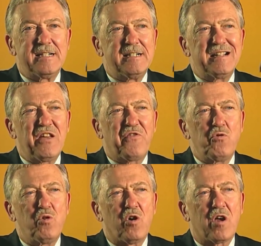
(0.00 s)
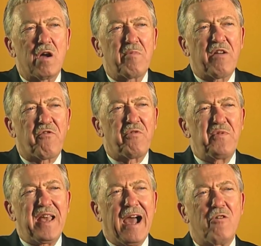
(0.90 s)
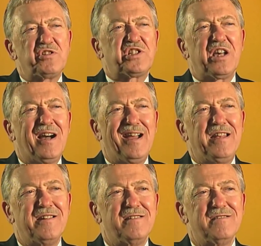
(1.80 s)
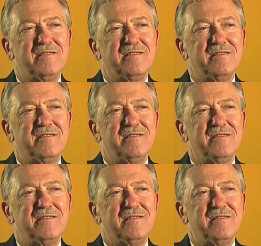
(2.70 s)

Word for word: uh, if you will, coming from the outside